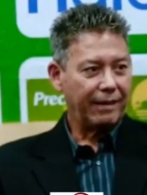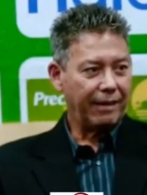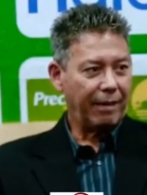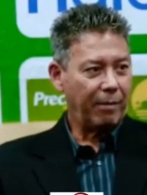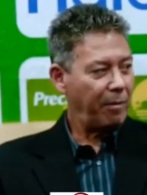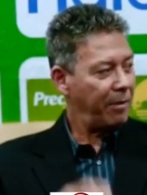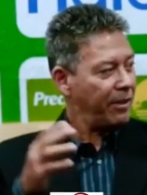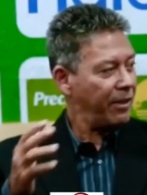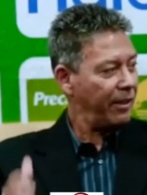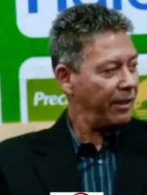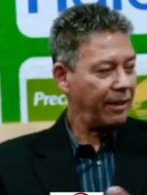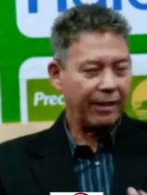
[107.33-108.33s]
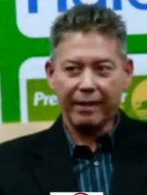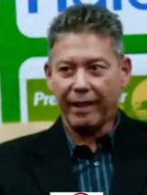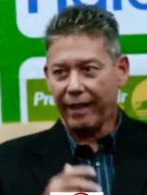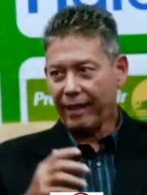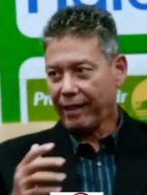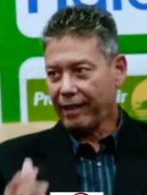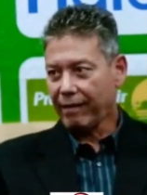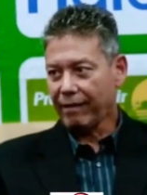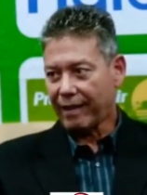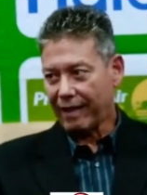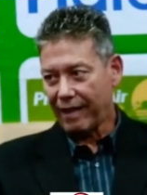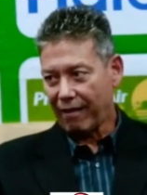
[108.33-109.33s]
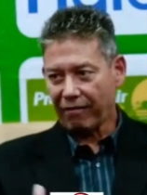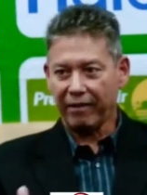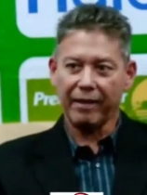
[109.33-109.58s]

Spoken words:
The moment they killed Gaddafi,